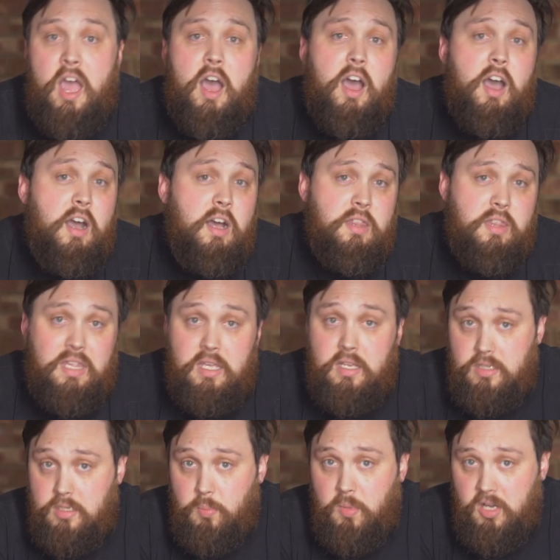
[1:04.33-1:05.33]
uh, the
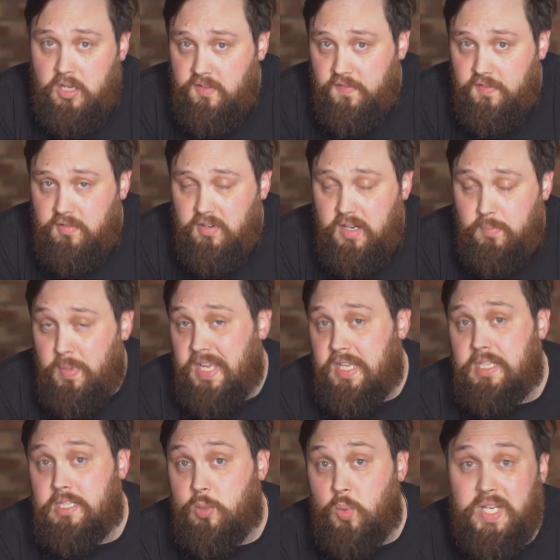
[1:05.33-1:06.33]
demand for it back
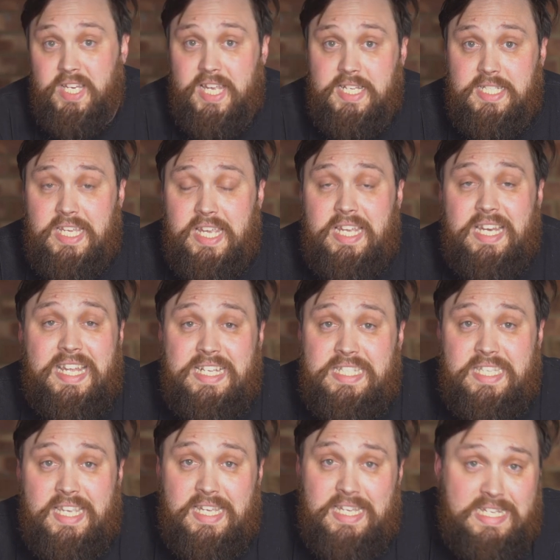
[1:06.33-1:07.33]
in 2018
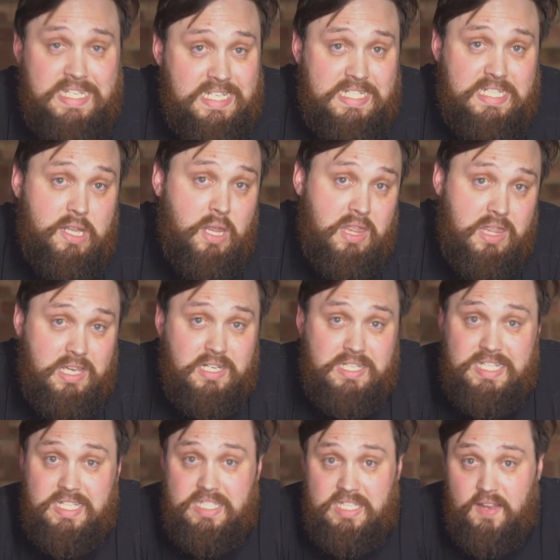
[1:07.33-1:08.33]
exceeded
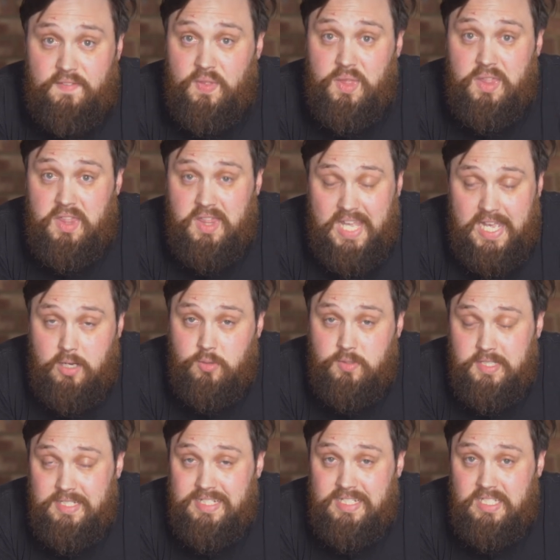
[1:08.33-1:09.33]

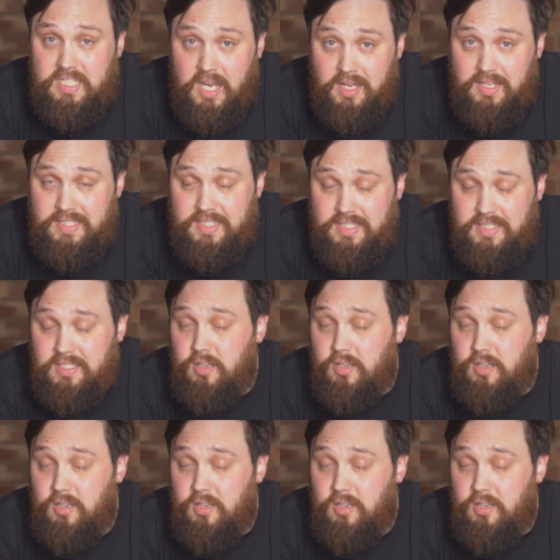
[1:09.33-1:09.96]
37,000 tons.